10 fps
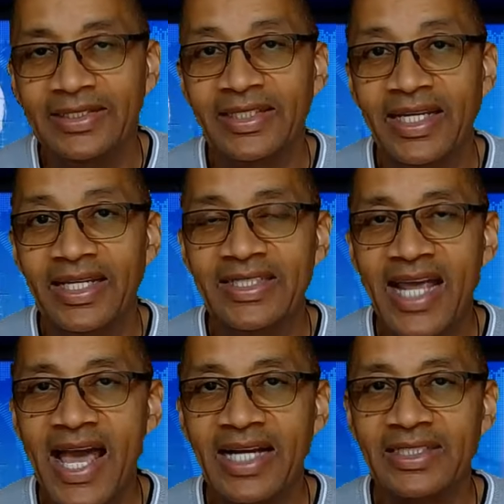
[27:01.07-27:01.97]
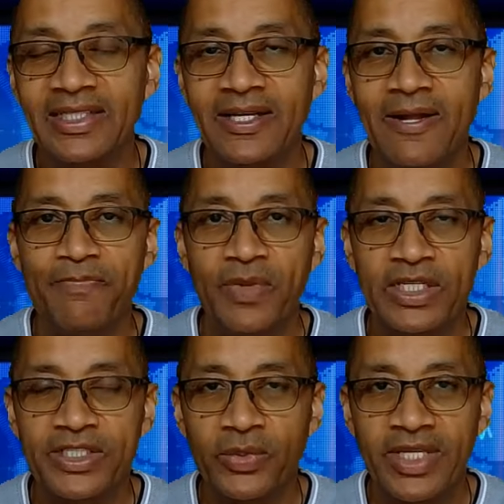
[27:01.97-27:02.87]
It's a hidden tax.
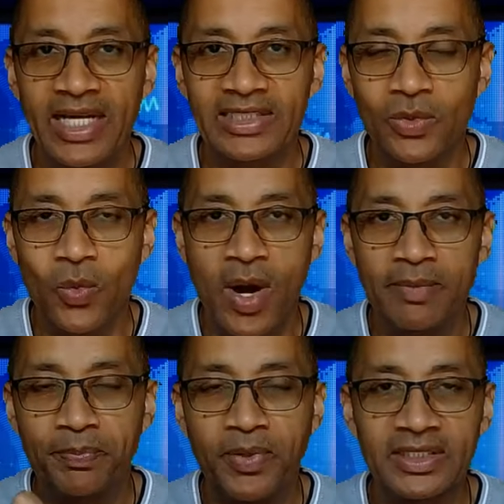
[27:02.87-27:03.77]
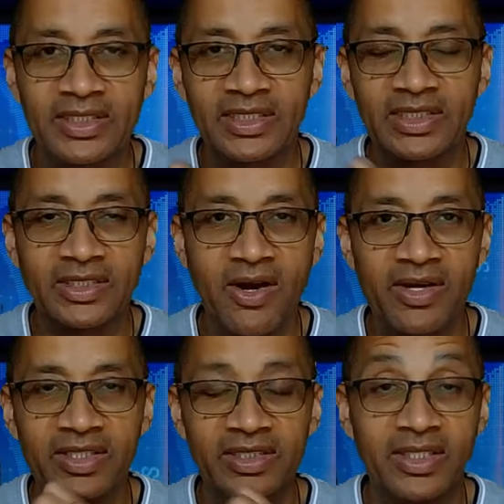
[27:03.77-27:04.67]
And so, yes, one president
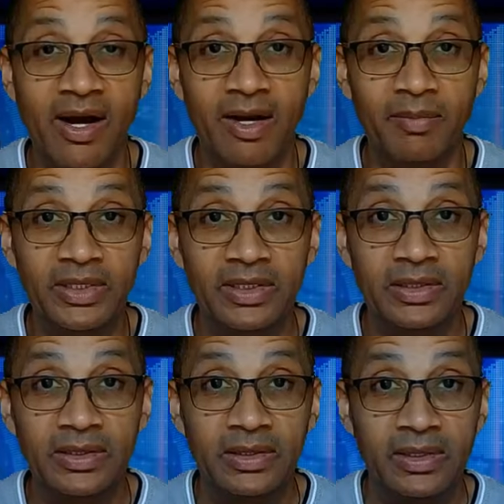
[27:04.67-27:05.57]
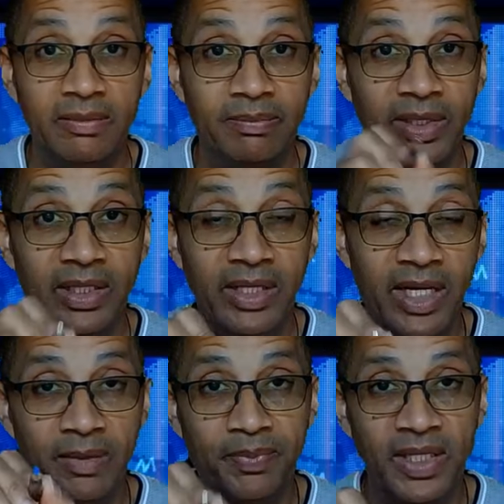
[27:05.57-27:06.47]
started this garbage, but
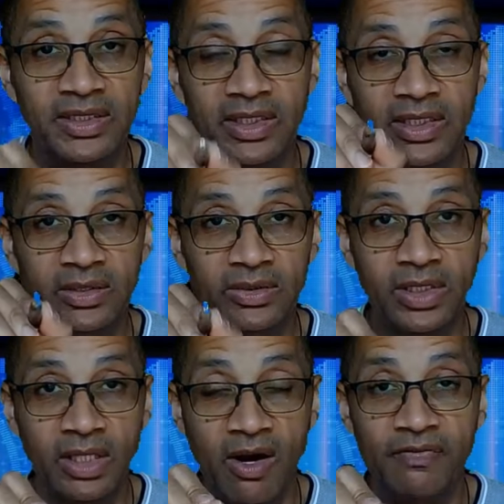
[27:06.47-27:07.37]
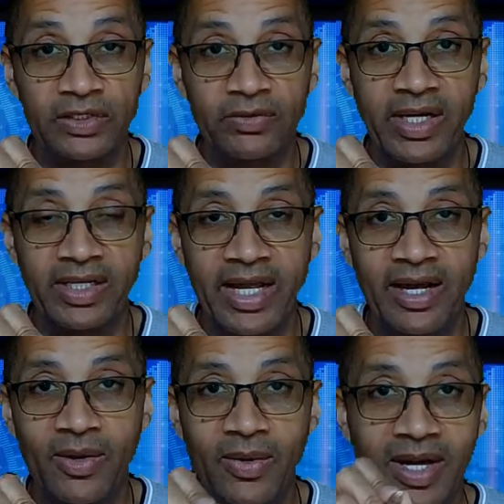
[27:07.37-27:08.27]
another president who's in office right
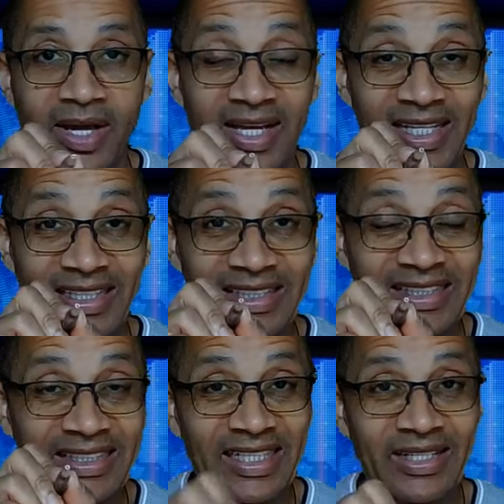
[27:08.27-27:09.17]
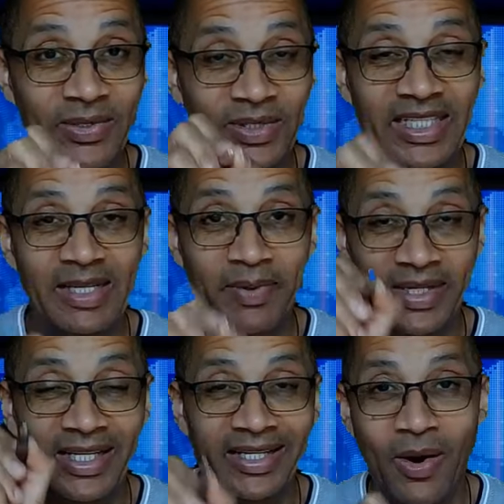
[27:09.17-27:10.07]
now is still
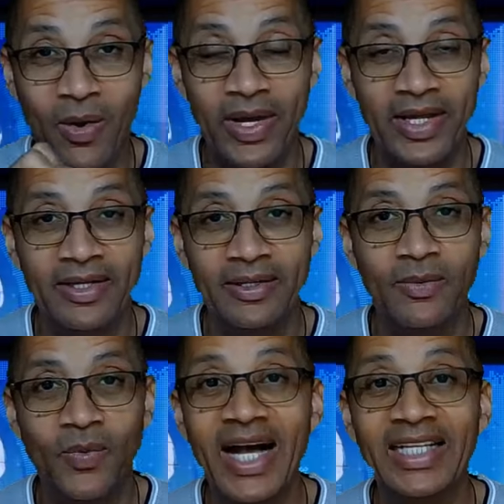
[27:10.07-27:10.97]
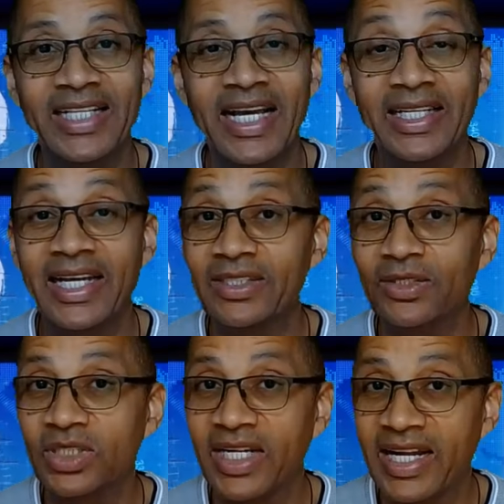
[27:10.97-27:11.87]
keeping it going. Why is that? They
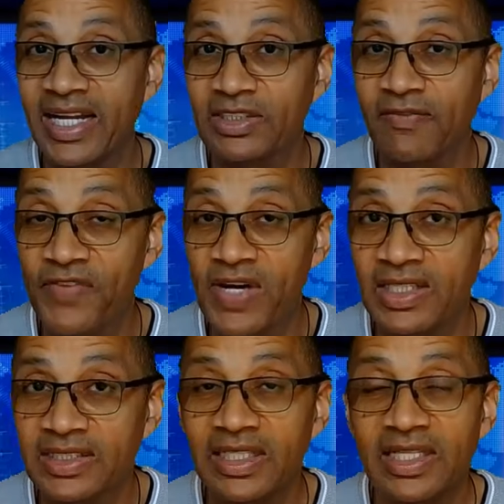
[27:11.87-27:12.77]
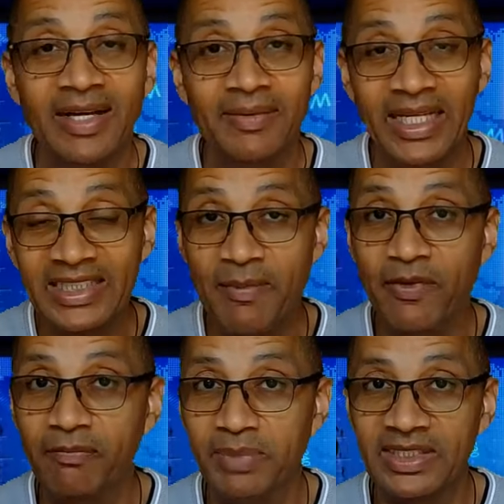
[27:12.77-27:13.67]
got used to that extra funds. But that's
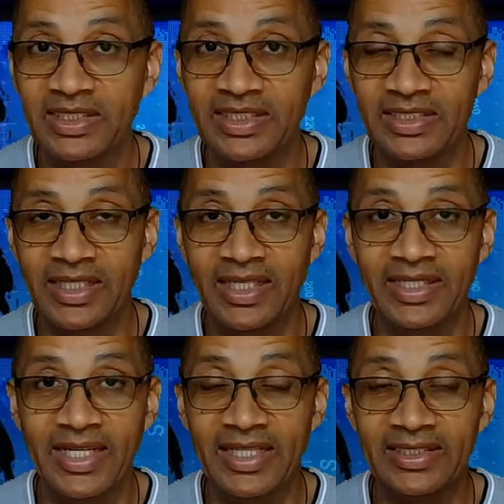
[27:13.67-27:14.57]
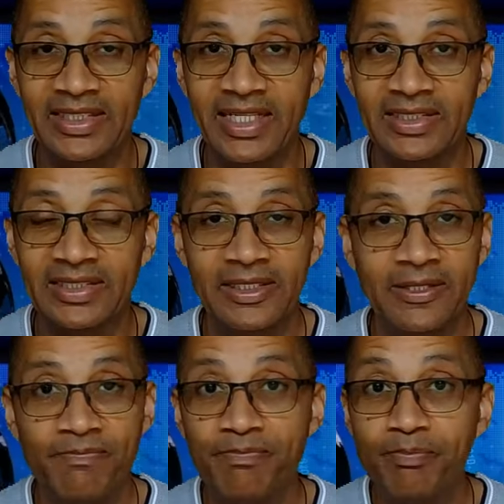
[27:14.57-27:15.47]
coming from businesses in the United States.